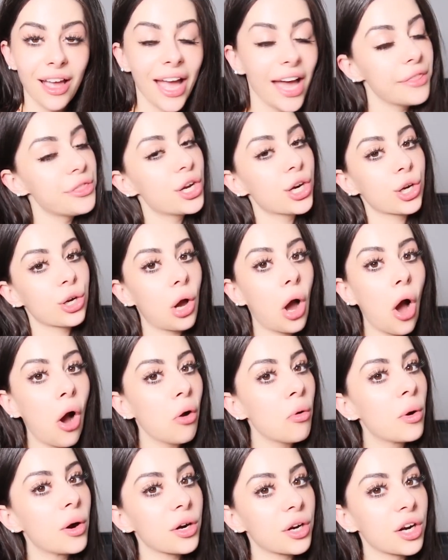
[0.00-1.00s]
and their
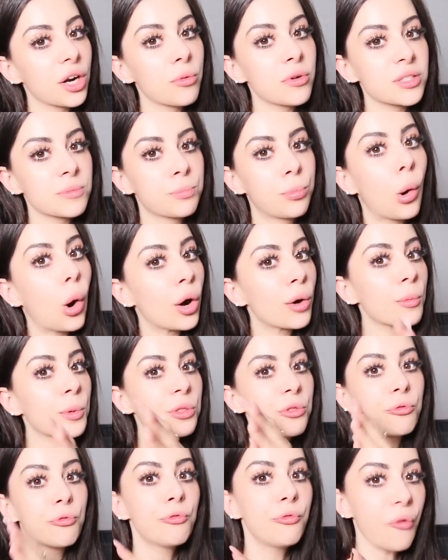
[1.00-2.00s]
coworker was born
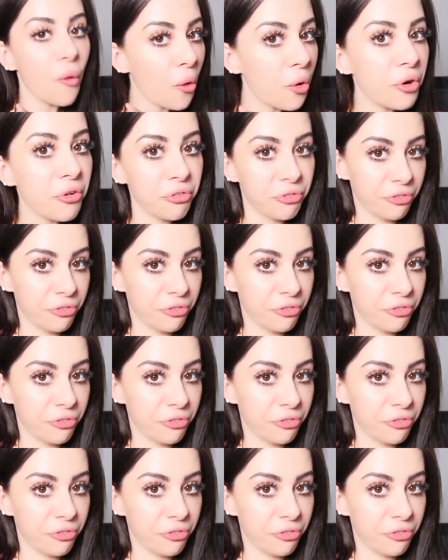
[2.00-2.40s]
with four